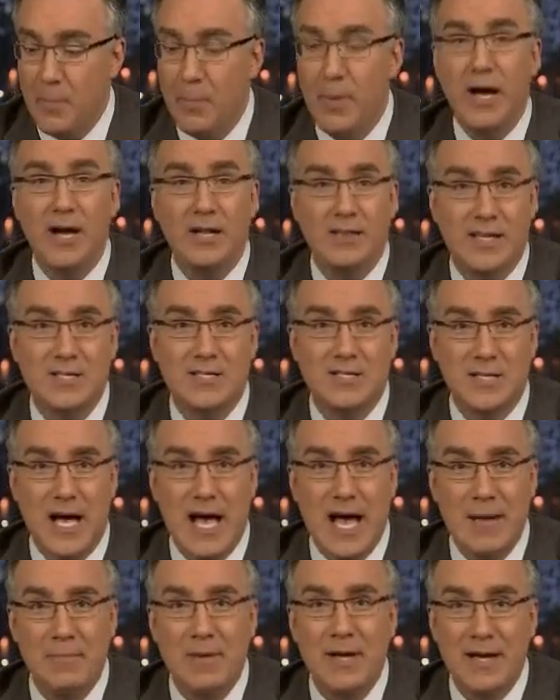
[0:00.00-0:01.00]
But at this
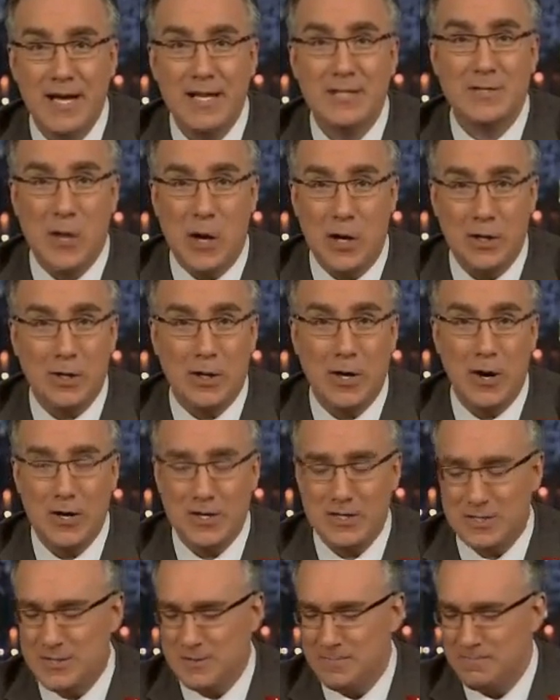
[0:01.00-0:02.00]
time, it's called a
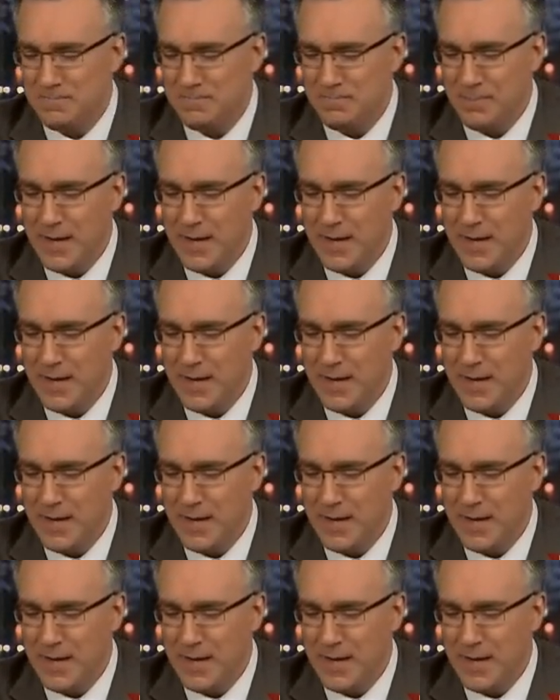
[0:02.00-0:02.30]
curse.